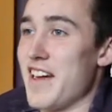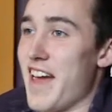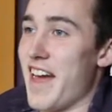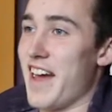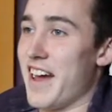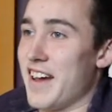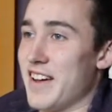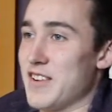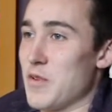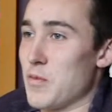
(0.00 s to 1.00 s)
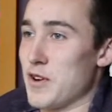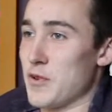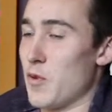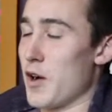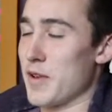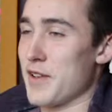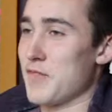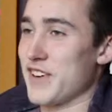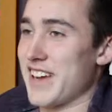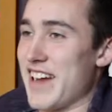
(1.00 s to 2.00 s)
and we were warming up
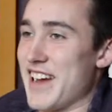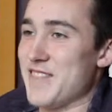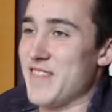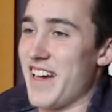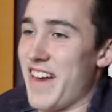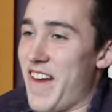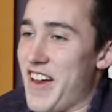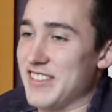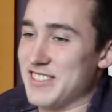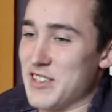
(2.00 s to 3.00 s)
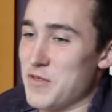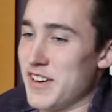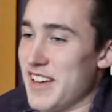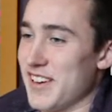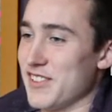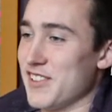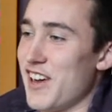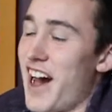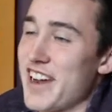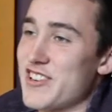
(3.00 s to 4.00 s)
for a game, and someone hit a little
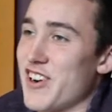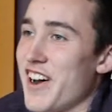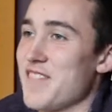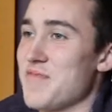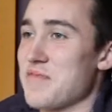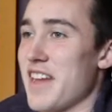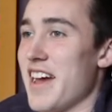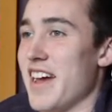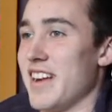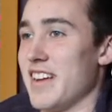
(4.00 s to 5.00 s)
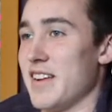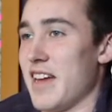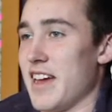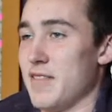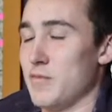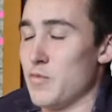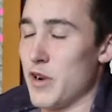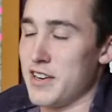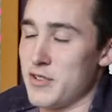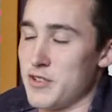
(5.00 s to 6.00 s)
high shot, and it hit and
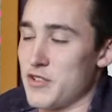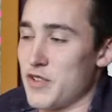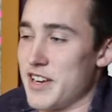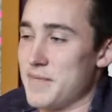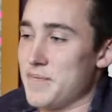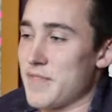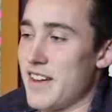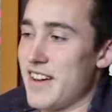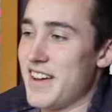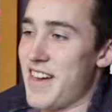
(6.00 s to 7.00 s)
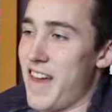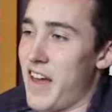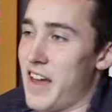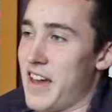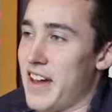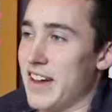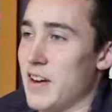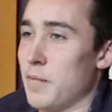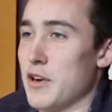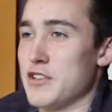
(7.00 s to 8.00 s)
went to a tree. And
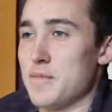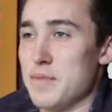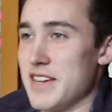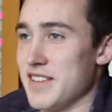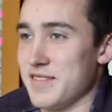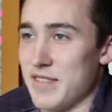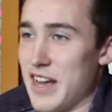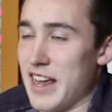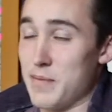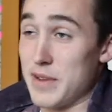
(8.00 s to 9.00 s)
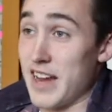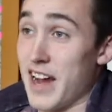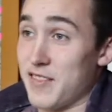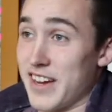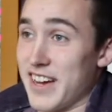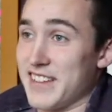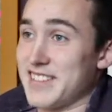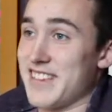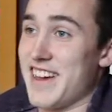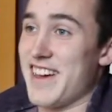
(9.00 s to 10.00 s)
it hit a beehive, I
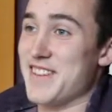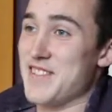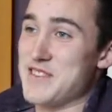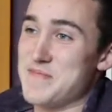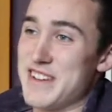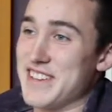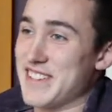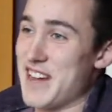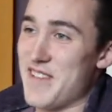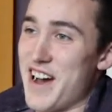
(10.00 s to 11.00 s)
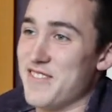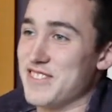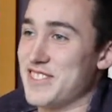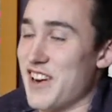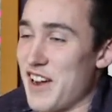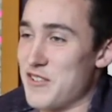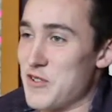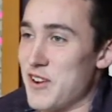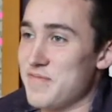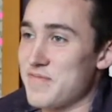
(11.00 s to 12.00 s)
guess, and a bunch of bees came out and stung
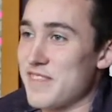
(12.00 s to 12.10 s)
everyone.